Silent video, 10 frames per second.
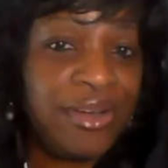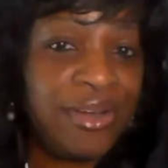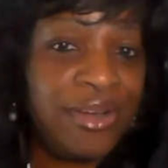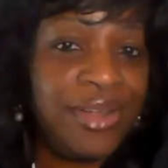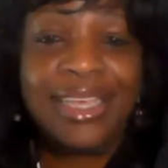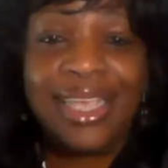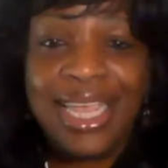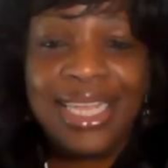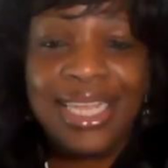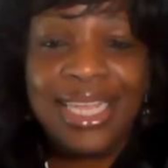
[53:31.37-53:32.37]
order
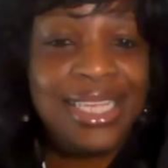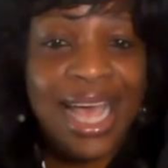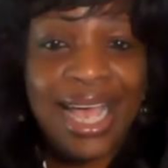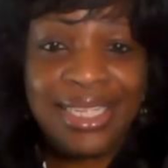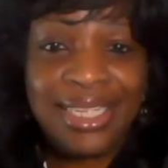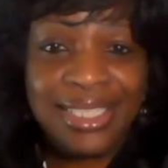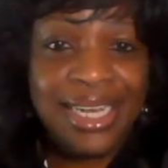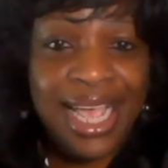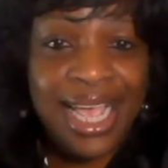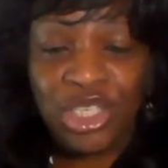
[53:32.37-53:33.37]
in the
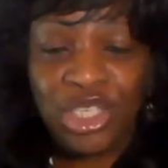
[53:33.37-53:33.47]
NCIC,